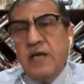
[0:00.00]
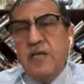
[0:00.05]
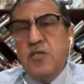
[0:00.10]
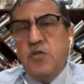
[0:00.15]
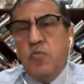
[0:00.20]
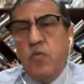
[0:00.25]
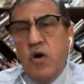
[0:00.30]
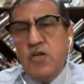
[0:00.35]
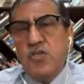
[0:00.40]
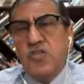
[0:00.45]

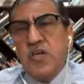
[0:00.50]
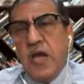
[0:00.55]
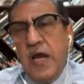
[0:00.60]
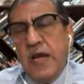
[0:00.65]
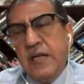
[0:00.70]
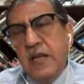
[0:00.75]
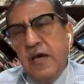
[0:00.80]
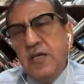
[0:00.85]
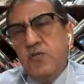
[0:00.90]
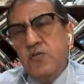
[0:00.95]
is what
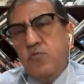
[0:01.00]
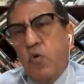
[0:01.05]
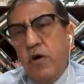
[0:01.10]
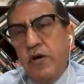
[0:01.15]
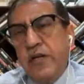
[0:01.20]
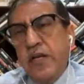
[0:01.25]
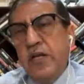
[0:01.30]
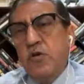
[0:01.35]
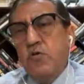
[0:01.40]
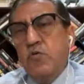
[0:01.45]
China is
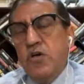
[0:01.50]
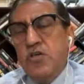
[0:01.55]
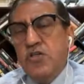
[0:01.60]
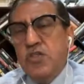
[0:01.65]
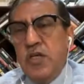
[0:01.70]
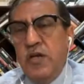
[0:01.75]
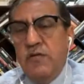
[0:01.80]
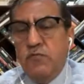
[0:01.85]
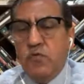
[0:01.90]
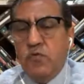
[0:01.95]
wanting to
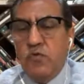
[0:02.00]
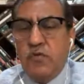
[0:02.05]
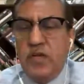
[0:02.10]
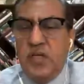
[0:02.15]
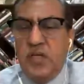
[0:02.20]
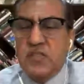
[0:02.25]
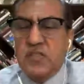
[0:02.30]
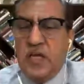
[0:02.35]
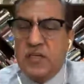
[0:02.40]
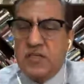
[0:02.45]
achieve to
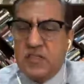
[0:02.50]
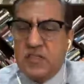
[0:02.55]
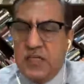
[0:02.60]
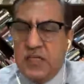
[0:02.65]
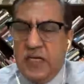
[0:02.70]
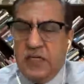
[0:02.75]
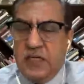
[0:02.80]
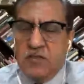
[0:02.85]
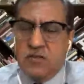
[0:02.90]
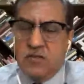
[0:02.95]
reach that
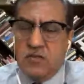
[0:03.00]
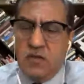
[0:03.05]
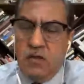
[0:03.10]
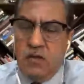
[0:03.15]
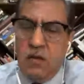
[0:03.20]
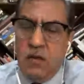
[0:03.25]
status.